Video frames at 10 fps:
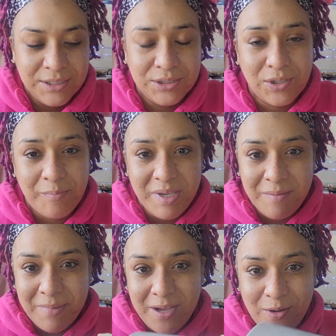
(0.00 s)
So I
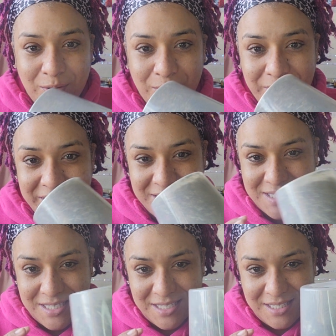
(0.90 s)
made my own
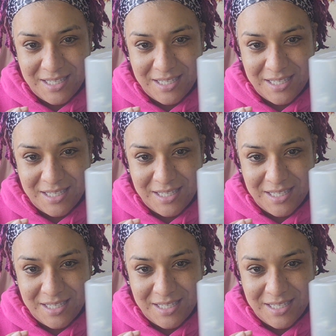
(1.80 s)
incense.